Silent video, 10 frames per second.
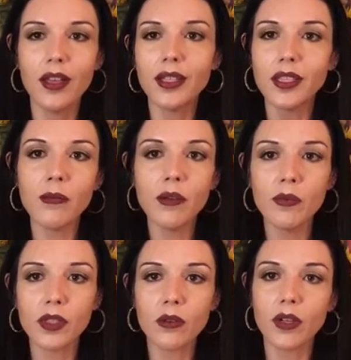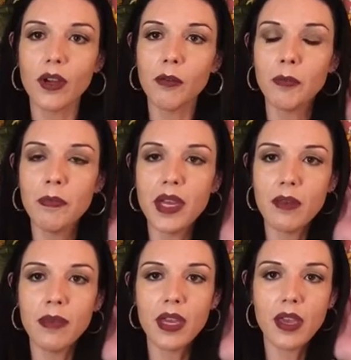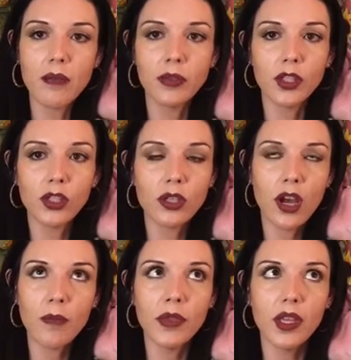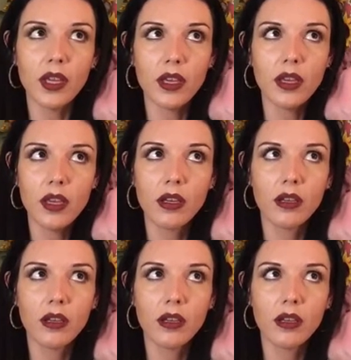something was going on with me being able to shop the